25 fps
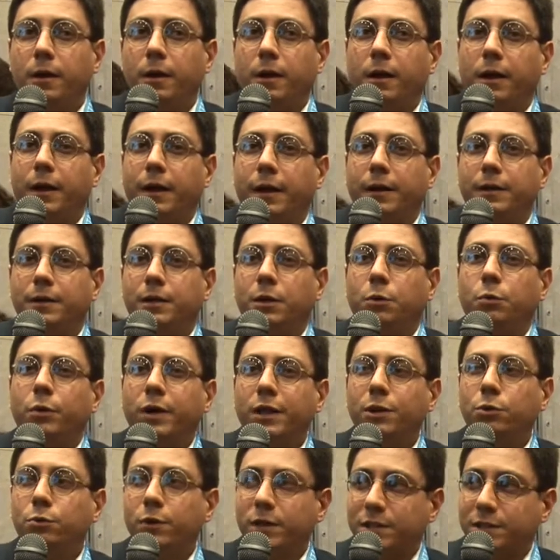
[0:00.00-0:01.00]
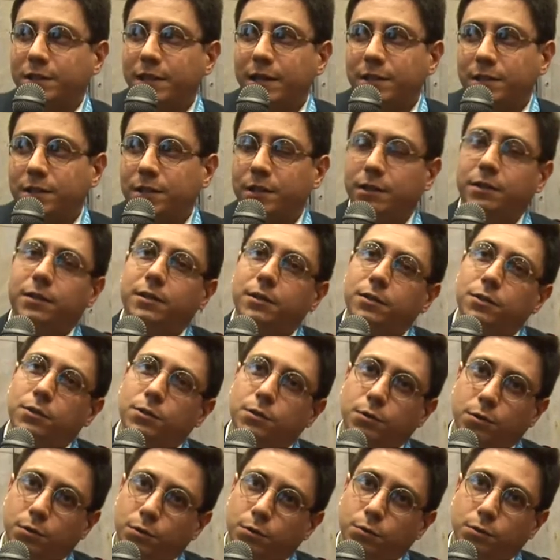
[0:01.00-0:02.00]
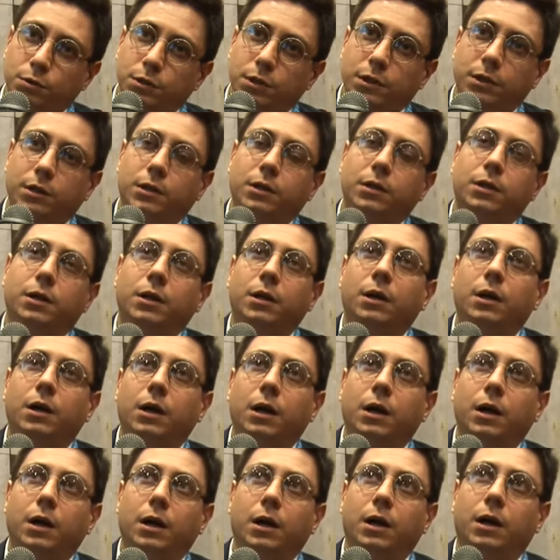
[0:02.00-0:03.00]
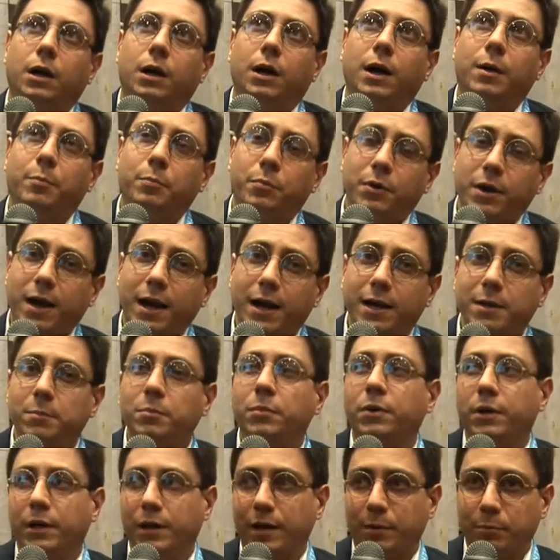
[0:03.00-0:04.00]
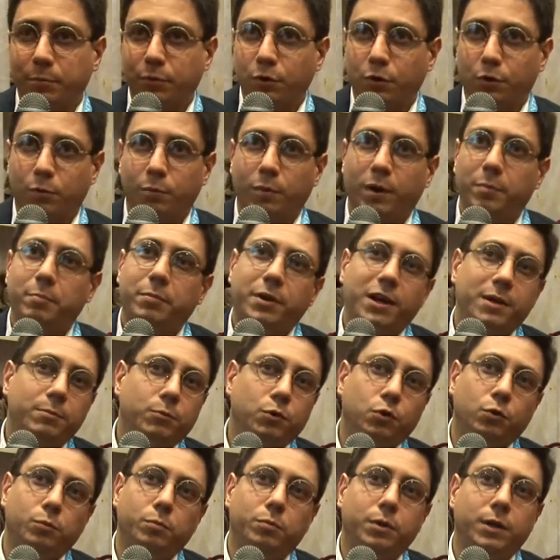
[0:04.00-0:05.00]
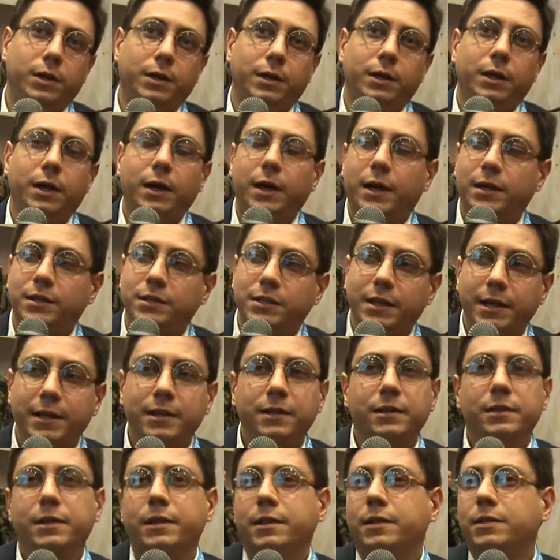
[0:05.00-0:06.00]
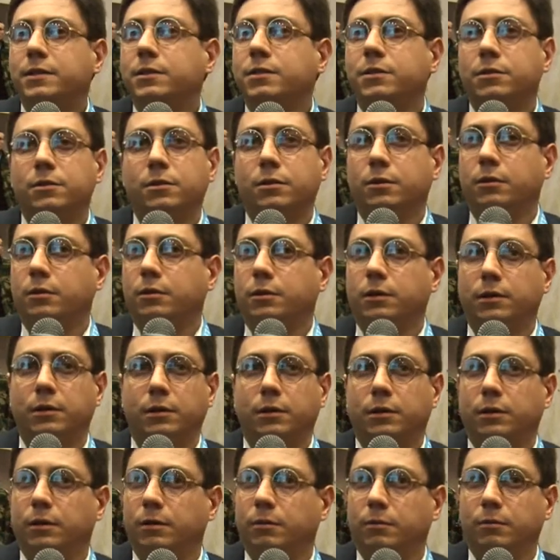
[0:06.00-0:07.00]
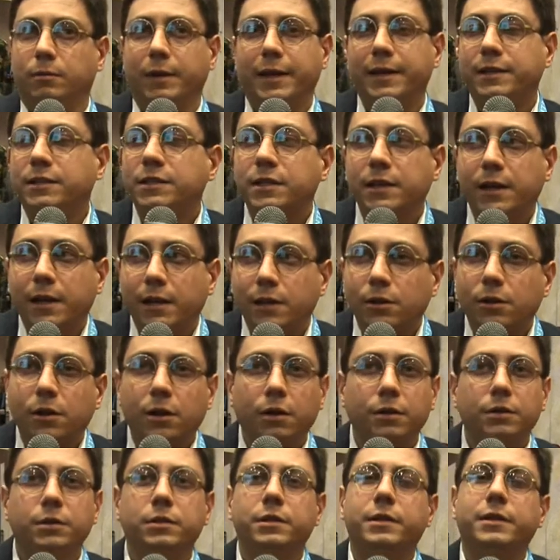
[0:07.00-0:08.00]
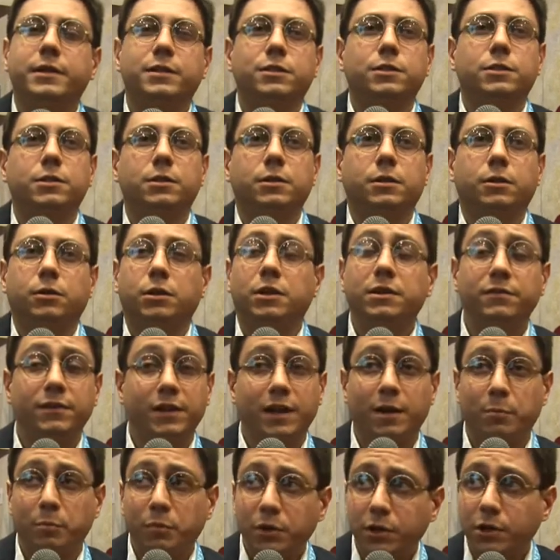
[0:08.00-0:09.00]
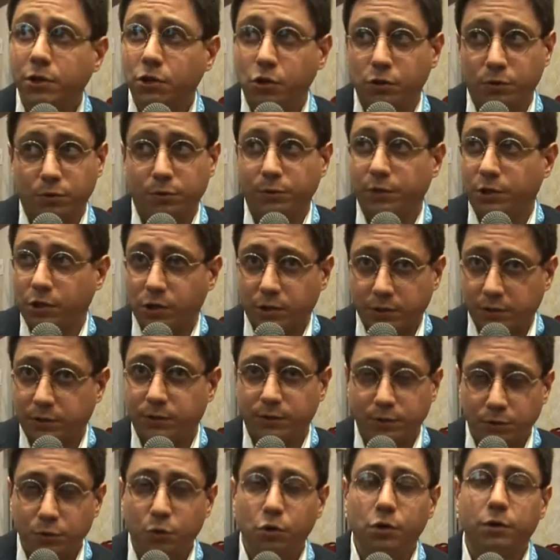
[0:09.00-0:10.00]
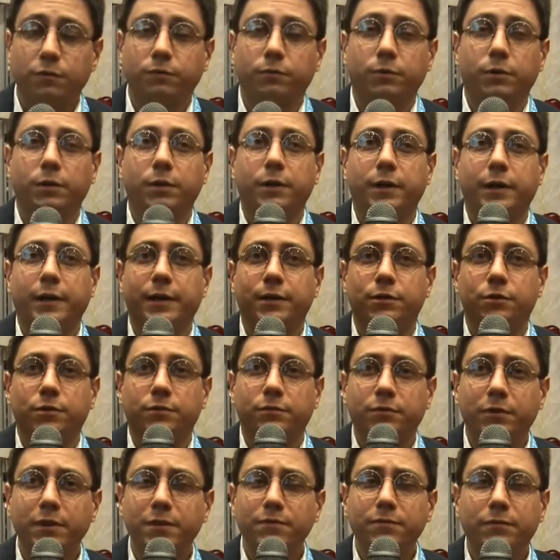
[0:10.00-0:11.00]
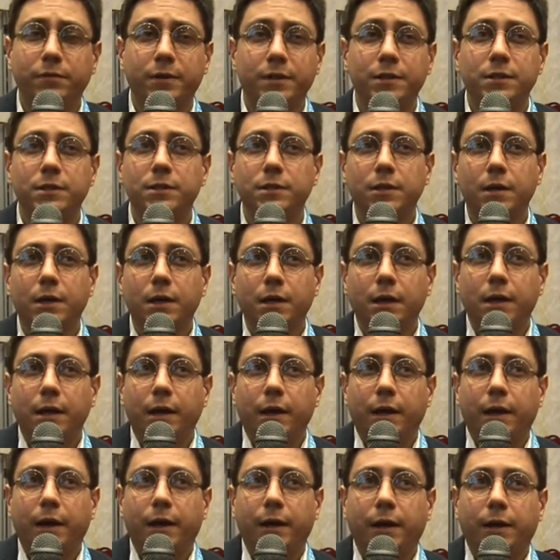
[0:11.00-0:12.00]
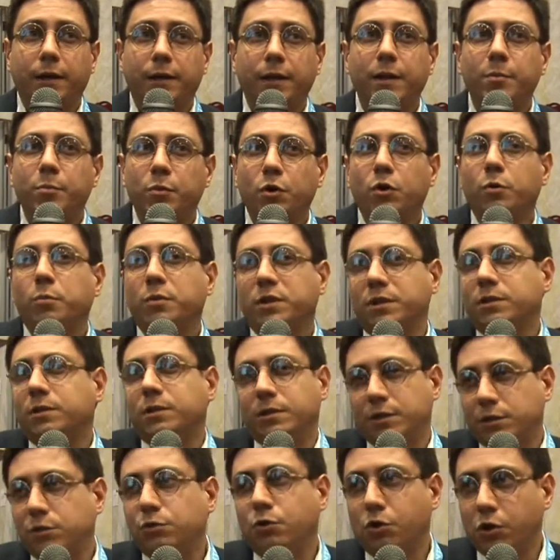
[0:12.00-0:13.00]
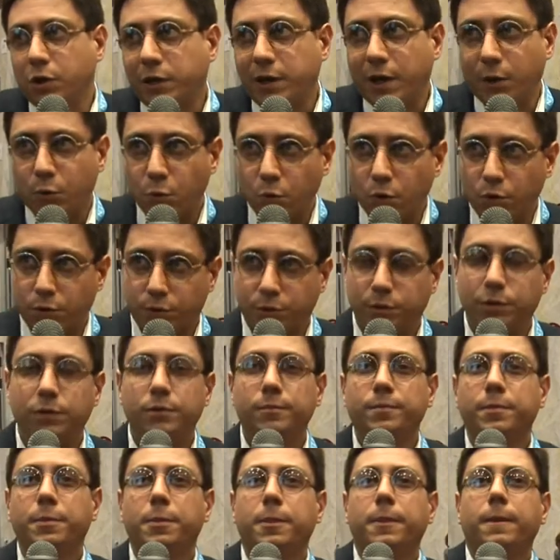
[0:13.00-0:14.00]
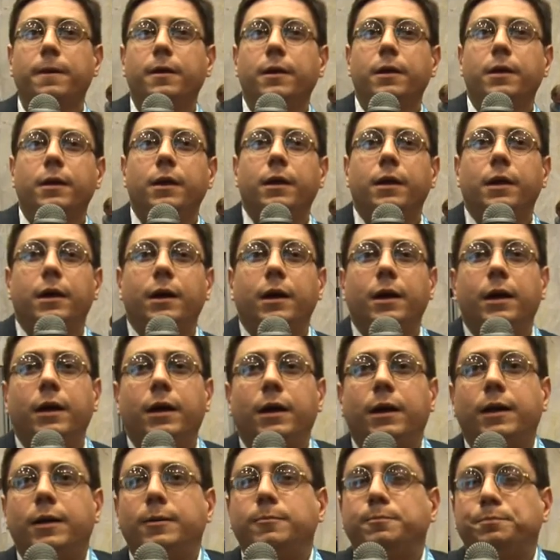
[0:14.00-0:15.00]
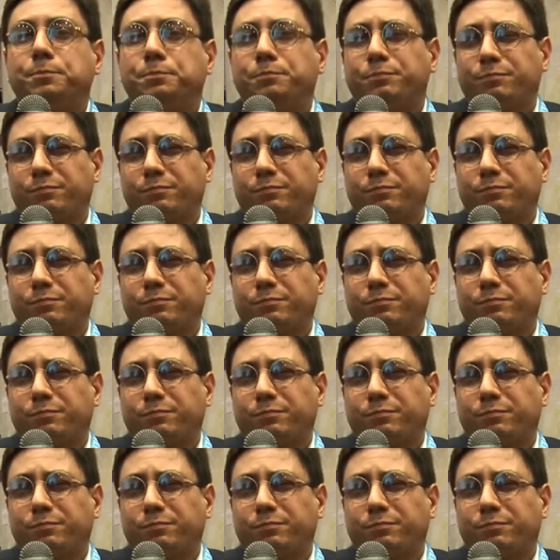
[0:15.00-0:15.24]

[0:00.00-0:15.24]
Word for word: And the way to assess it is using uh, uh, a prime and a probe. A prime could be a sentence or a lexical context or even a picture, which is useful in the case of infants. And the probe is, is usually a word. Um,